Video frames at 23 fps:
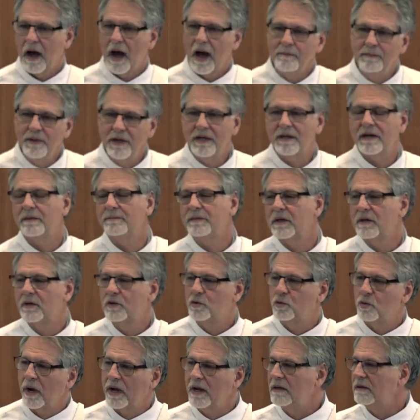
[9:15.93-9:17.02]
I become a
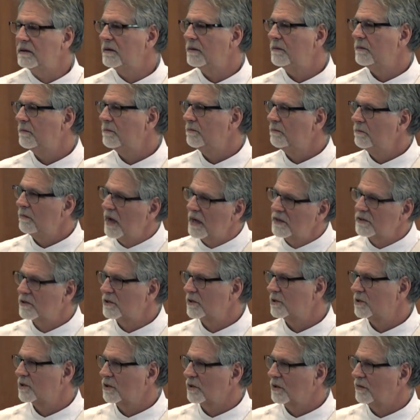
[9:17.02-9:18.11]
great
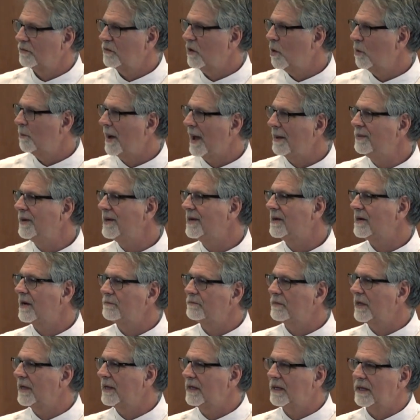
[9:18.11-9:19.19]
messenger of hope. I
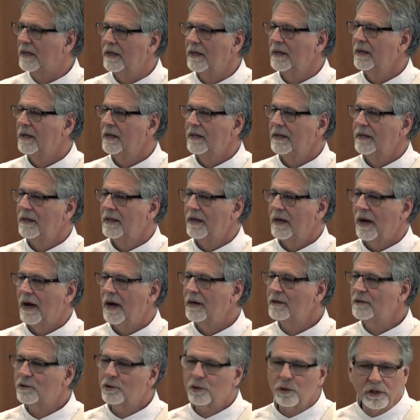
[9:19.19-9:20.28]
become like
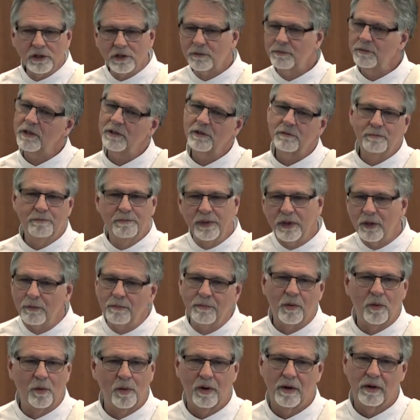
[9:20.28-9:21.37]
a Christmas
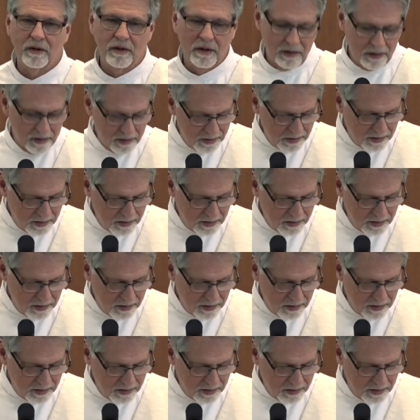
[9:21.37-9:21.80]
billboard